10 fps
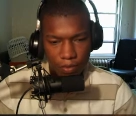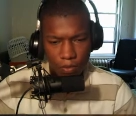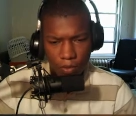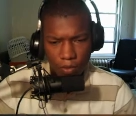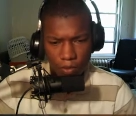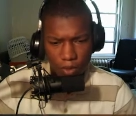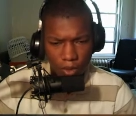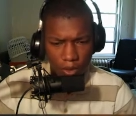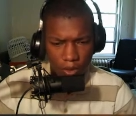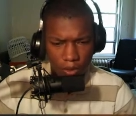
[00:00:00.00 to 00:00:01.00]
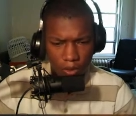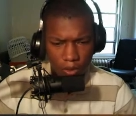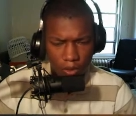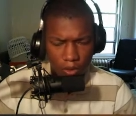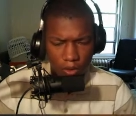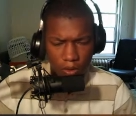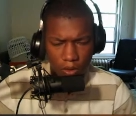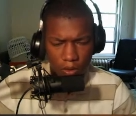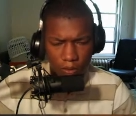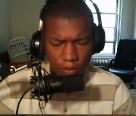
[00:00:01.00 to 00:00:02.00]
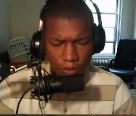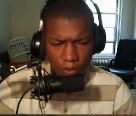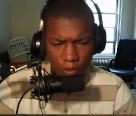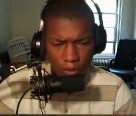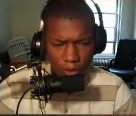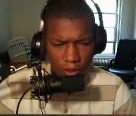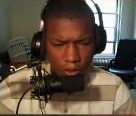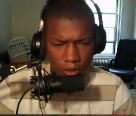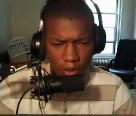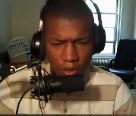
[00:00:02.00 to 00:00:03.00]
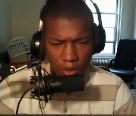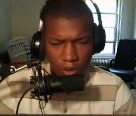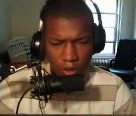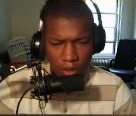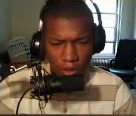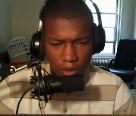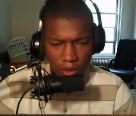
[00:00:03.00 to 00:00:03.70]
No one is speaking in this clip.